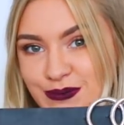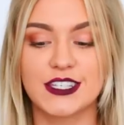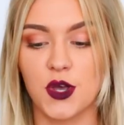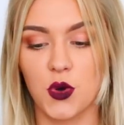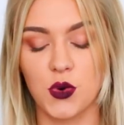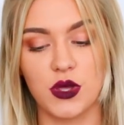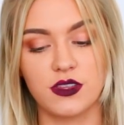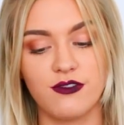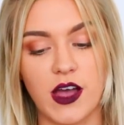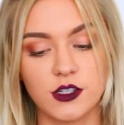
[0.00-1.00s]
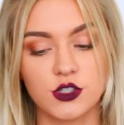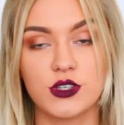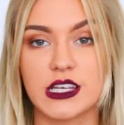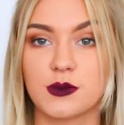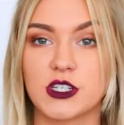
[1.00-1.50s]
So the final
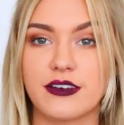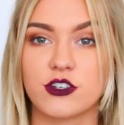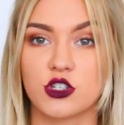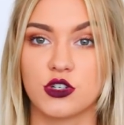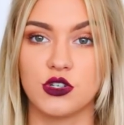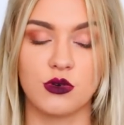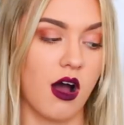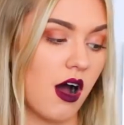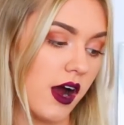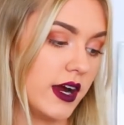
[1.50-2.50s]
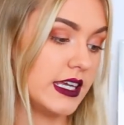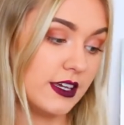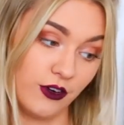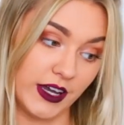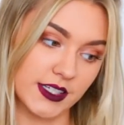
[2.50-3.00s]
two things which I have to show you are
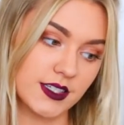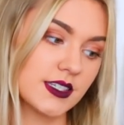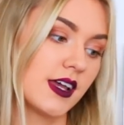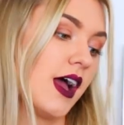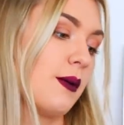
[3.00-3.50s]
earrings,